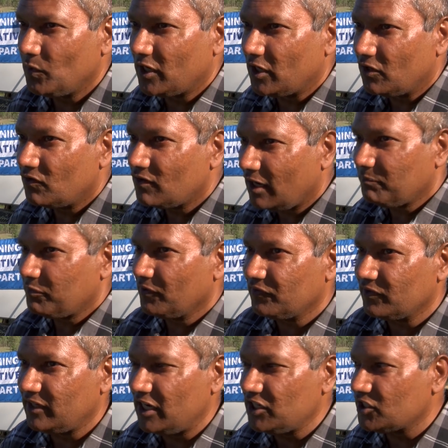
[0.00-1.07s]
We can drought-proof
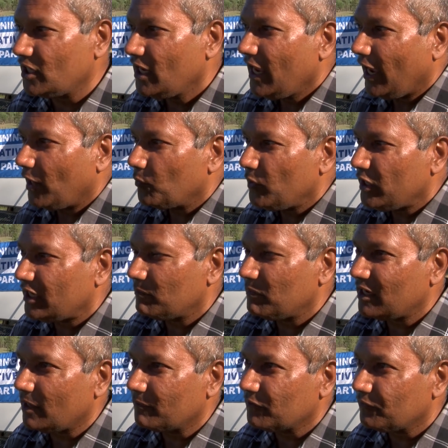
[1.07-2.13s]
the nation, and we can
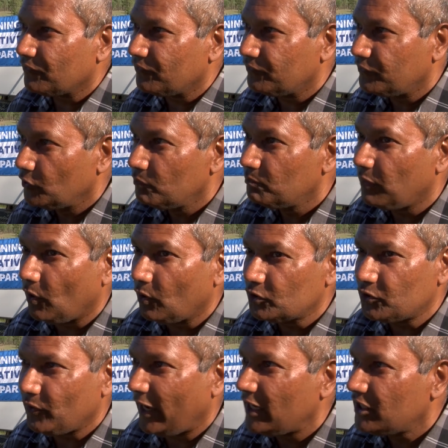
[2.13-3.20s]
become the food bowl
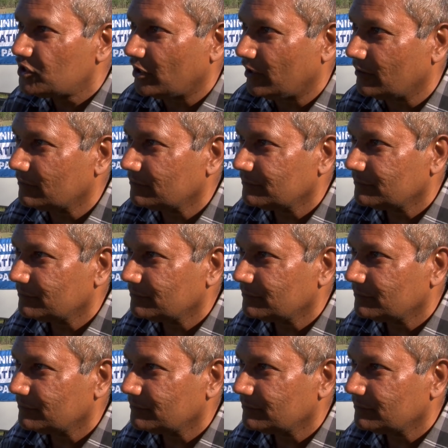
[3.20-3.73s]
to Asia.